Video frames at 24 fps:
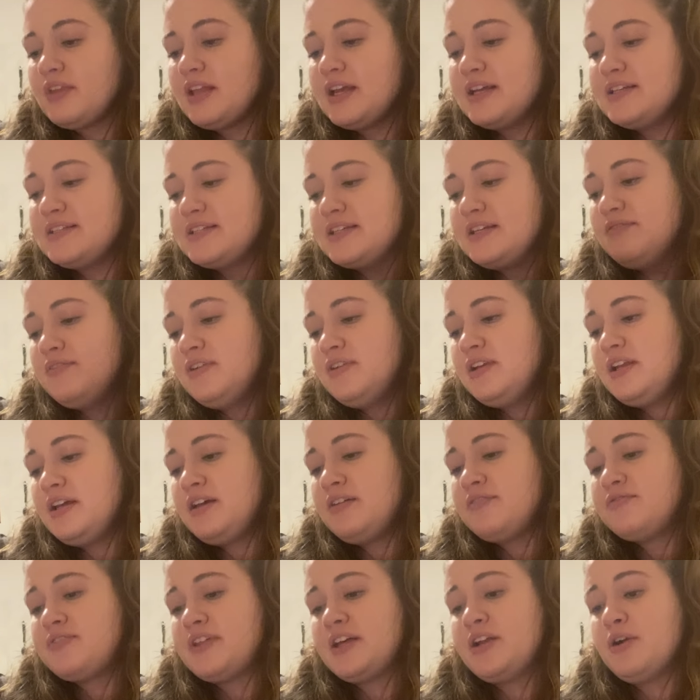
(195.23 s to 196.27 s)
is, even
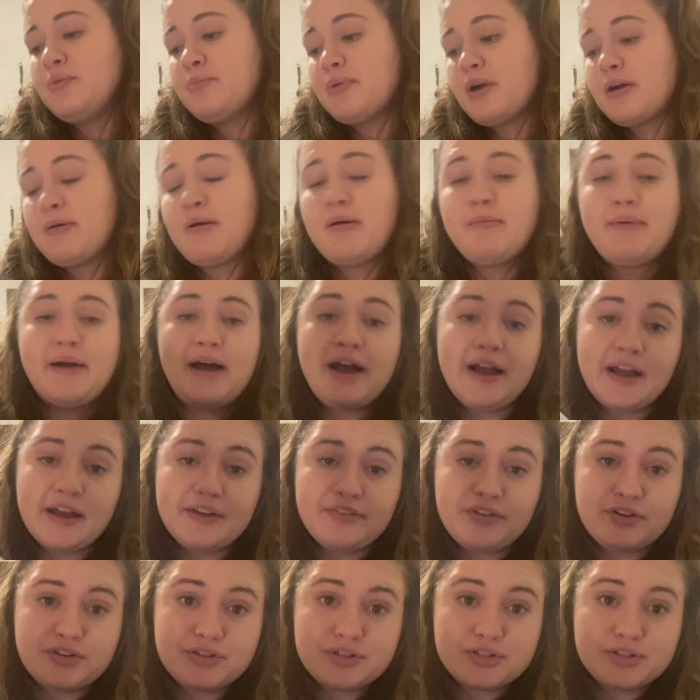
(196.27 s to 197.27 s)
if they don't borrow my bag and they're